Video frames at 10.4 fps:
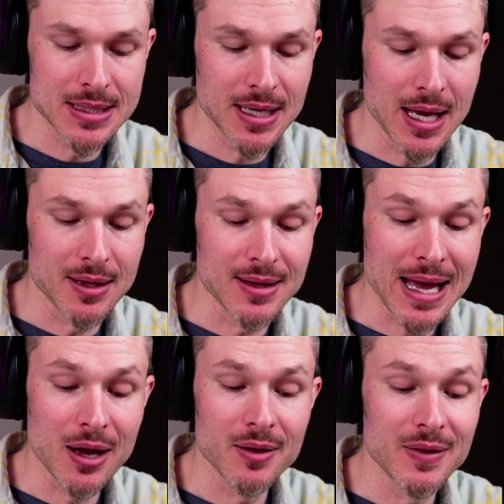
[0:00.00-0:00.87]
and
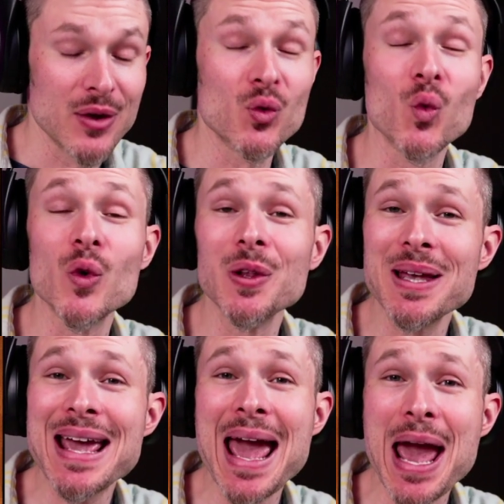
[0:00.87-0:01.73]
that they
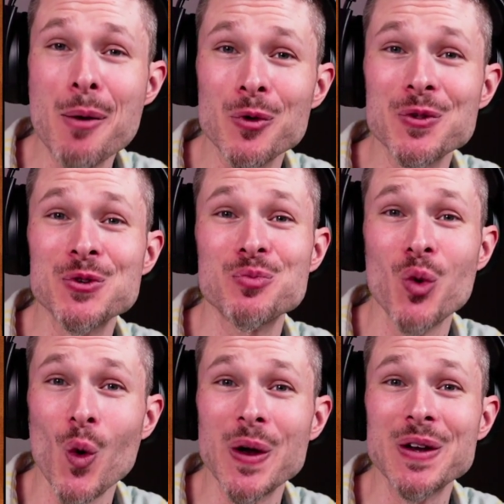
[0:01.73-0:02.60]
really hammer this
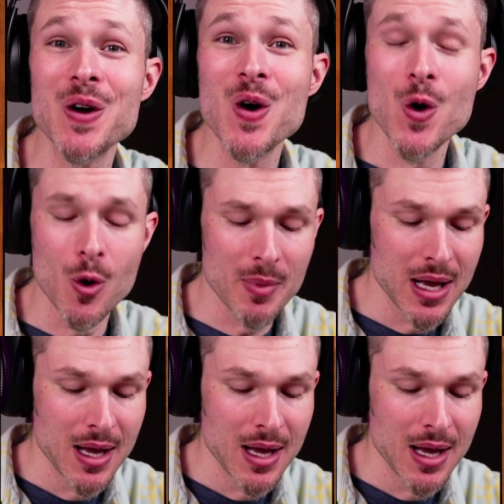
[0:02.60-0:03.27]
point home.